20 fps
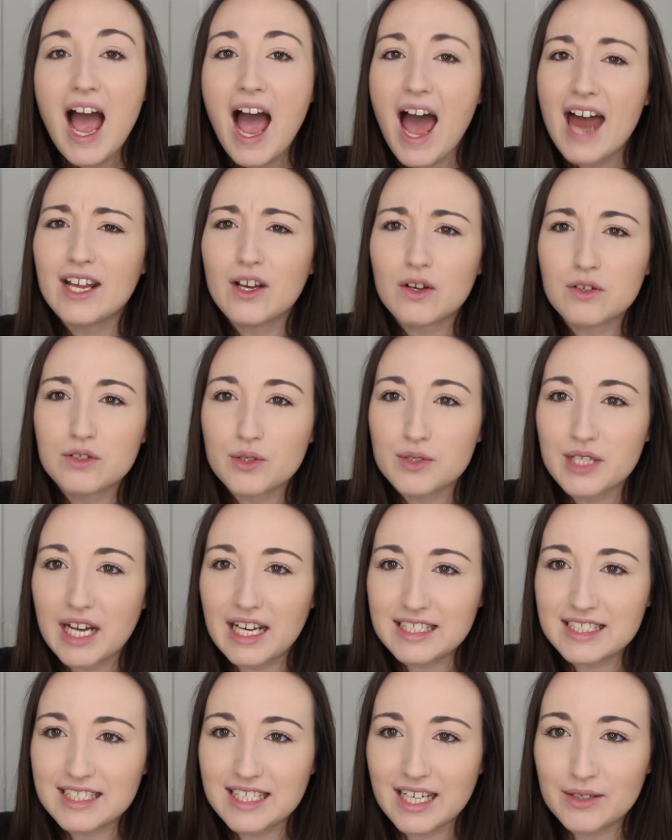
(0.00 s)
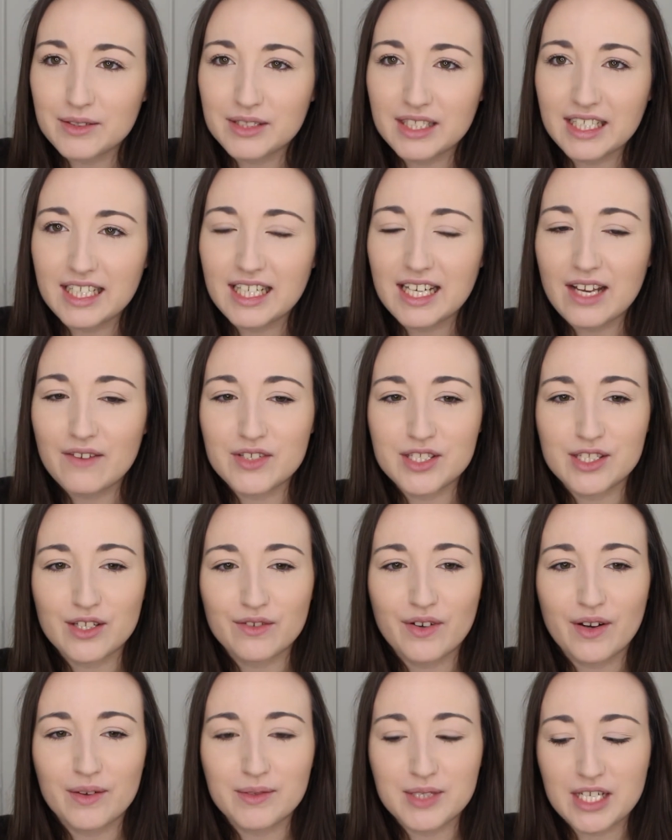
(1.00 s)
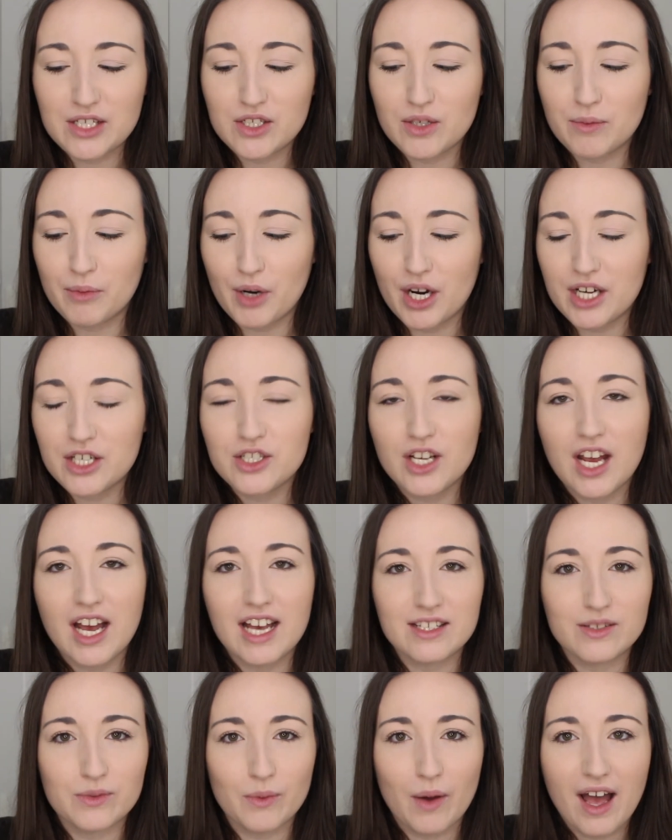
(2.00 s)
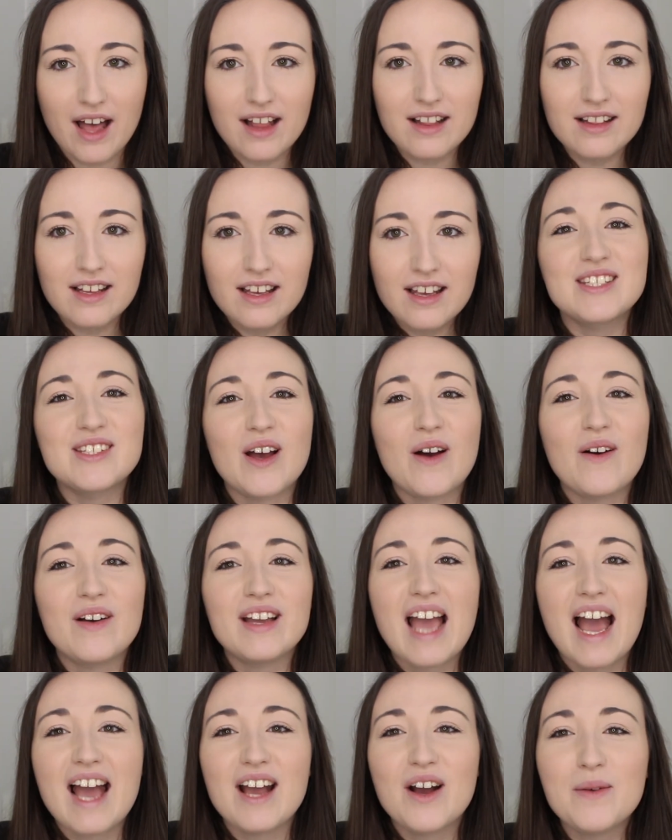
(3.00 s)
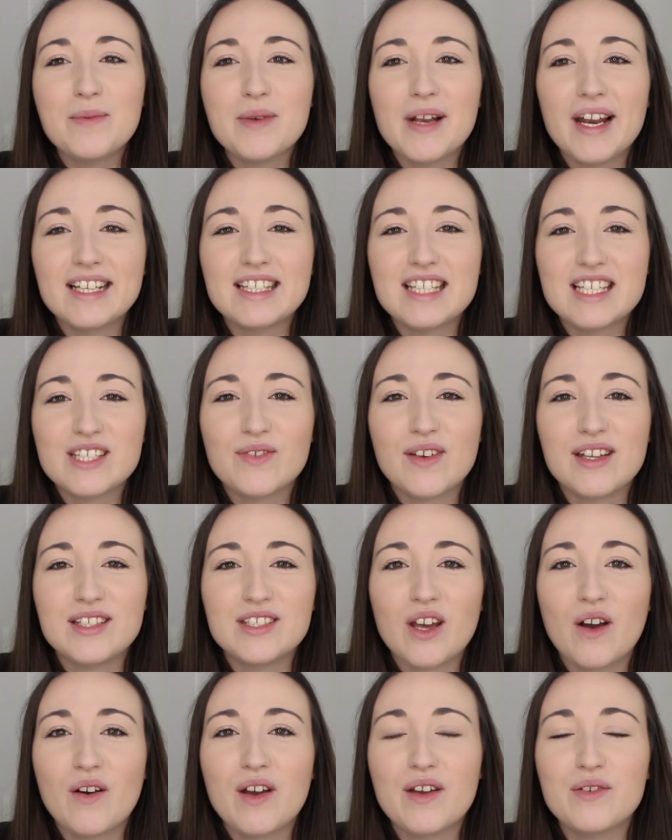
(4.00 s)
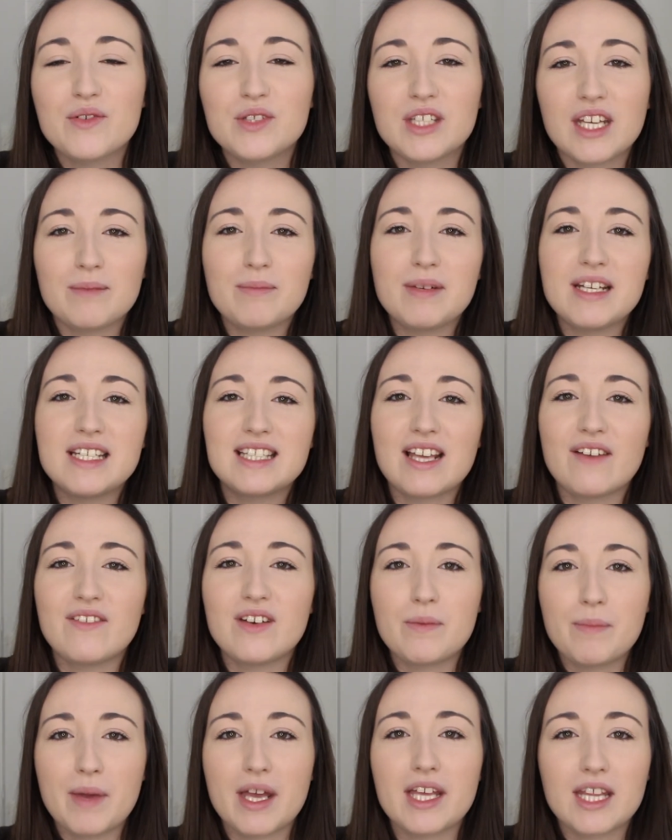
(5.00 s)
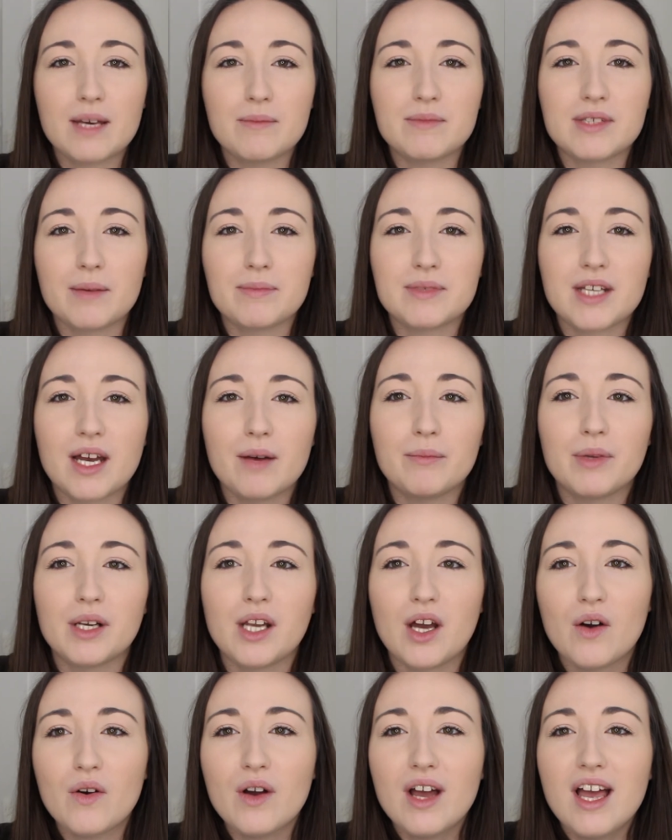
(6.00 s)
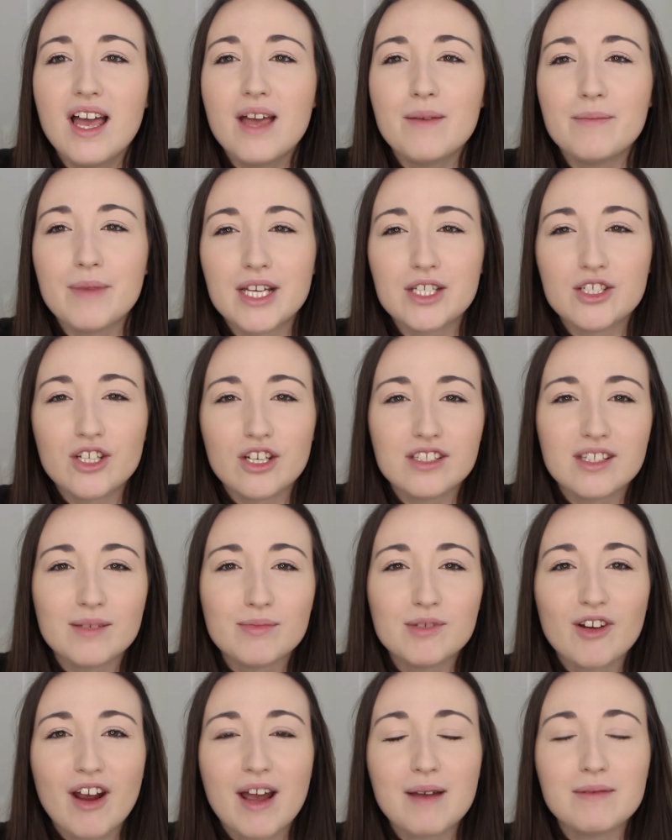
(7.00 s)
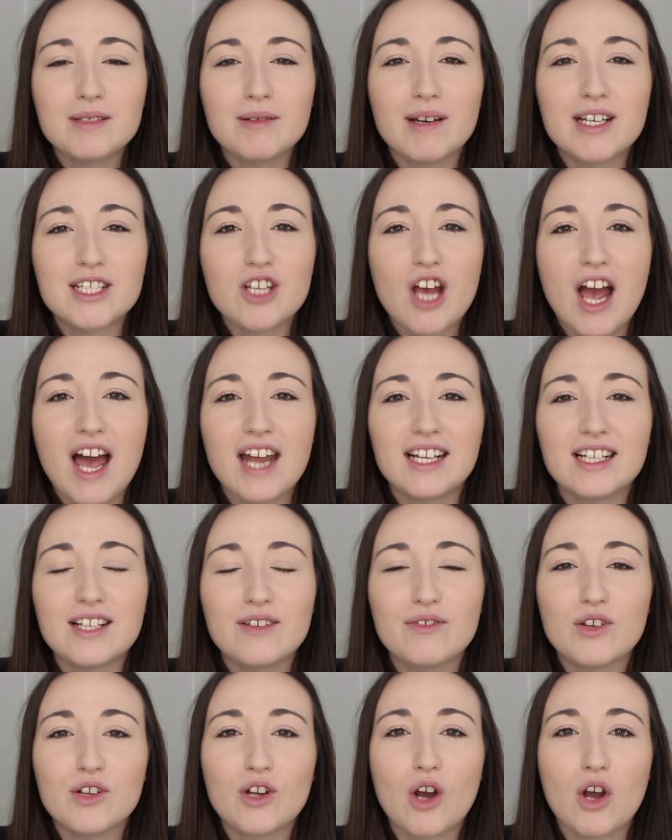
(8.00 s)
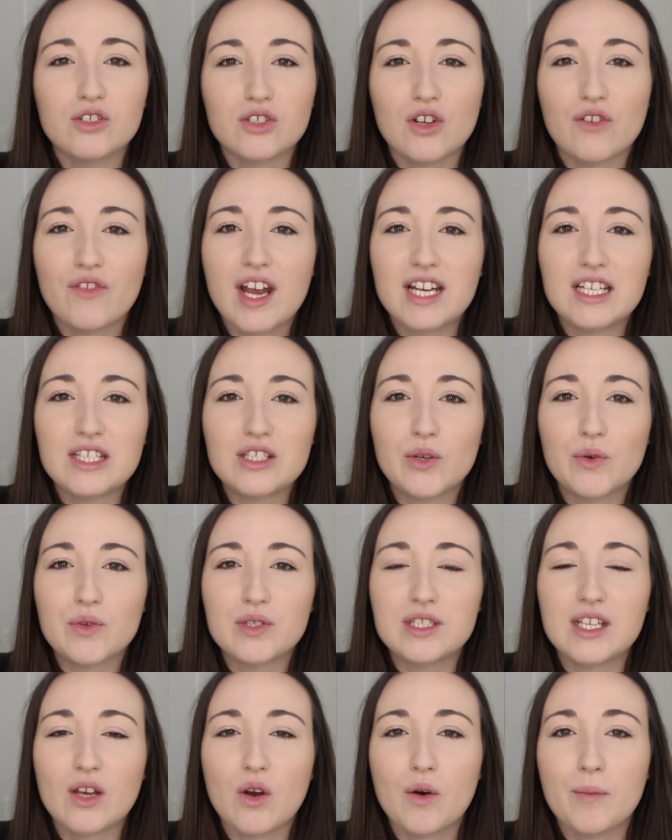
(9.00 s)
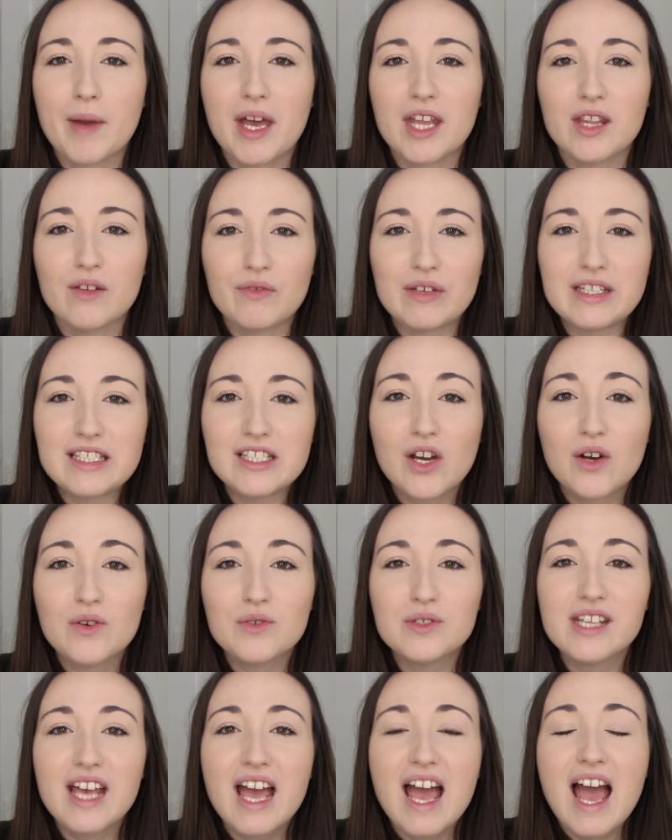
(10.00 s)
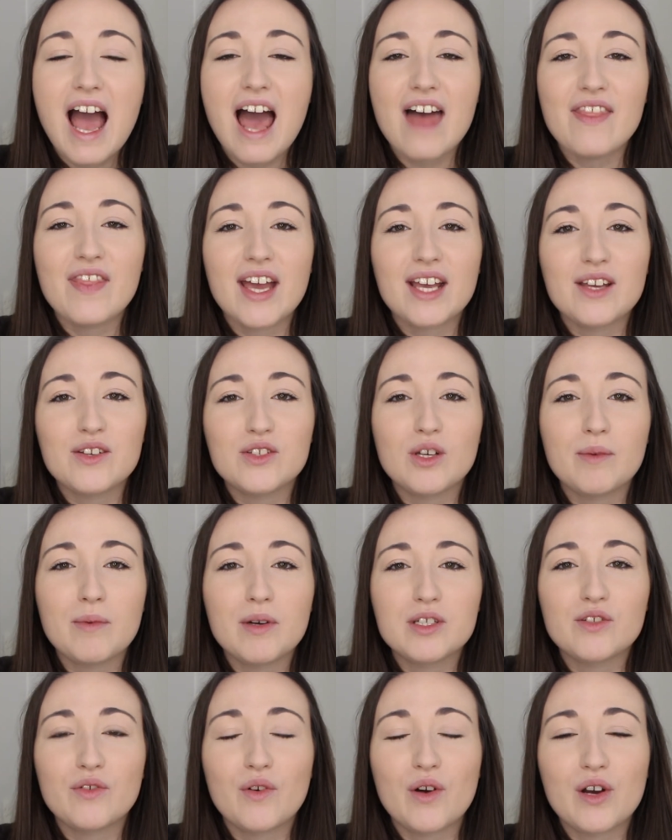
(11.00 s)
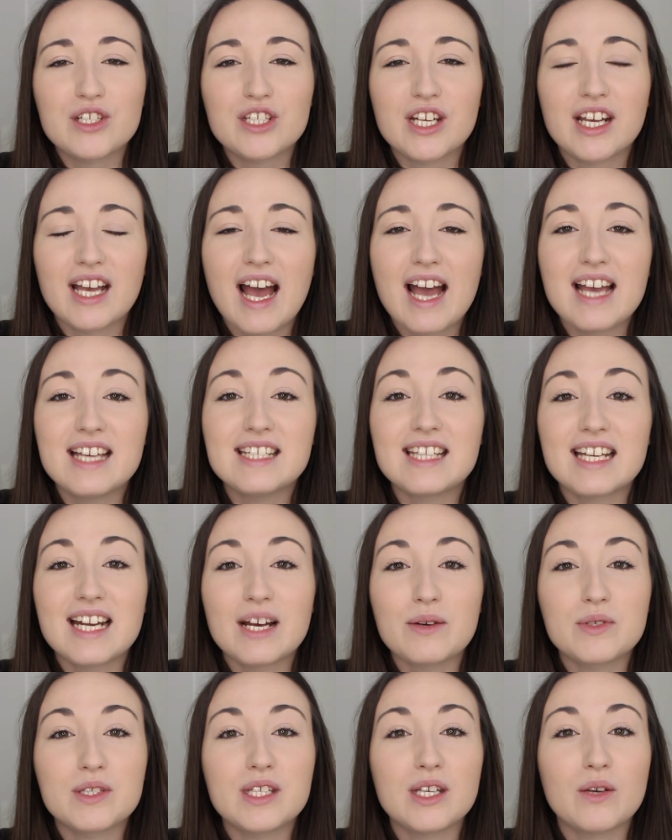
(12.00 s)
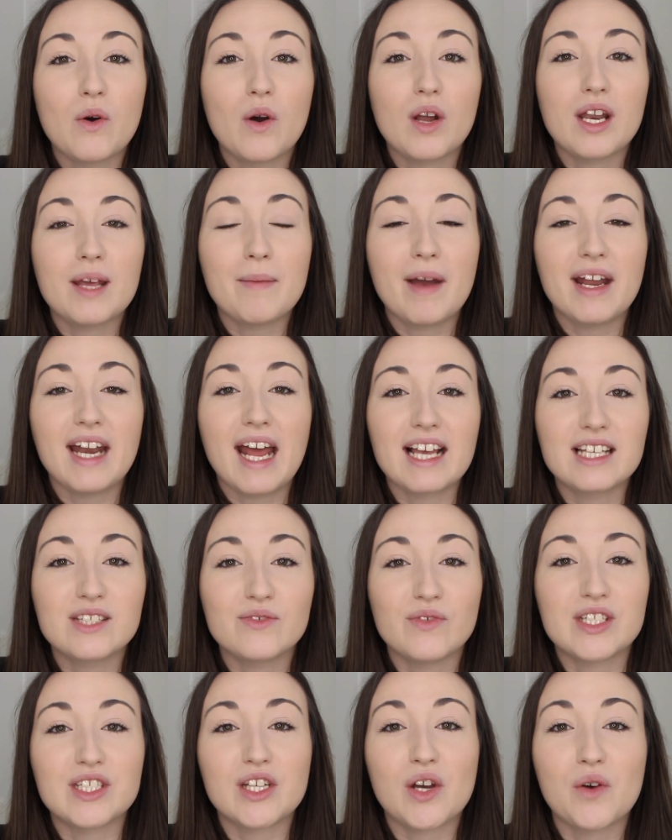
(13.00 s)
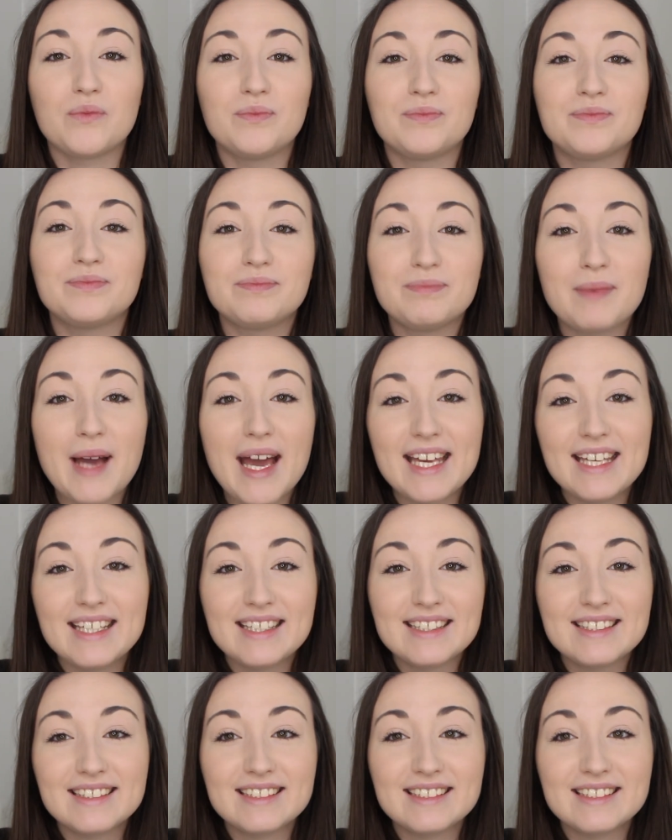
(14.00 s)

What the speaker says: And I also tested out the Love is the Foundation brush as well. So yeah, I hope you liked this video. If you did, please give it a big thumbs up down below. Make sure you subscribe to my channel if you're not already so you can see all my other videos. And thank you so much for watching, guys, and I will see you all in my next video. Bye!